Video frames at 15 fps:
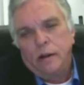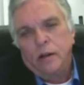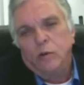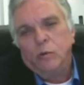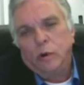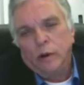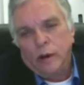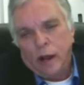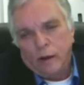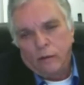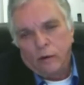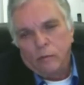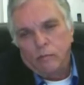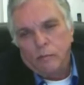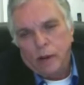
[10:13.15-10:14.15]
you will
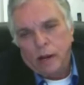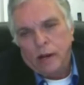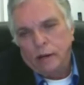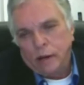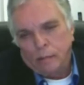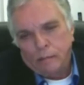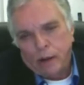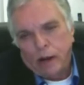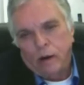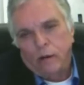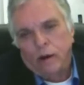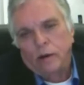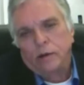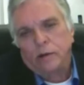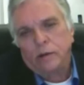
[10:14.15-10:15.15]
never meet a
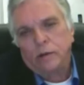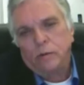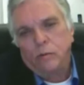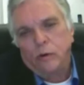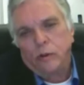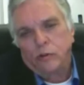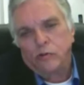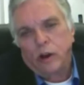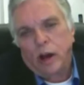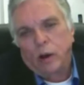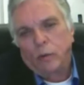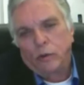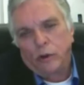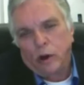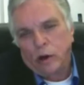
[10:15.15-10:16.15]
parent with a
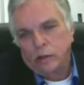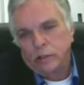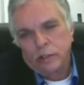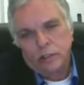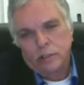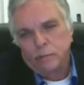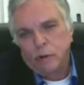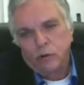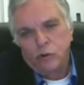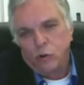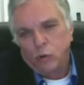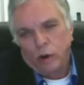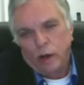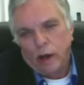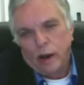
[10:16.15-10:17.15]
child with autism that
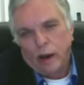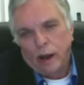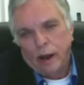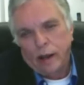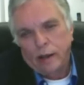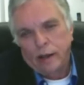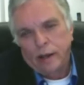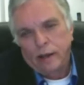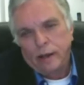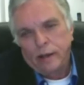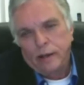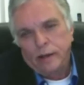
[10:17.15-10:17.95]
you will not like.